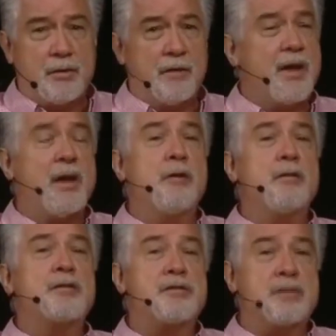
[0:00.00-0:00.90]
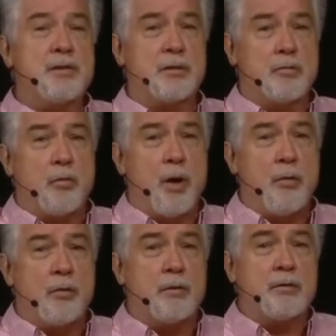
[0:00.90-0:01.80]
if they understood what
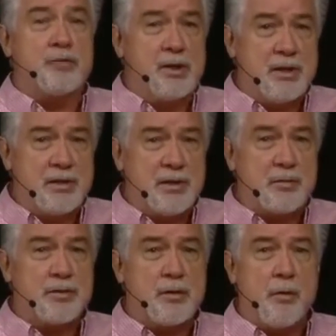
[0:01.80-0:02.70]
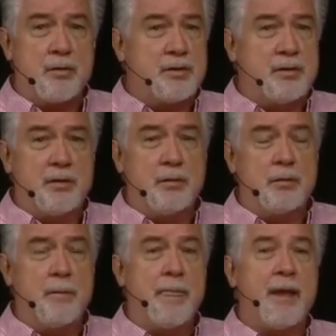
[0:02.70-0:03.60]
Jesus was going to do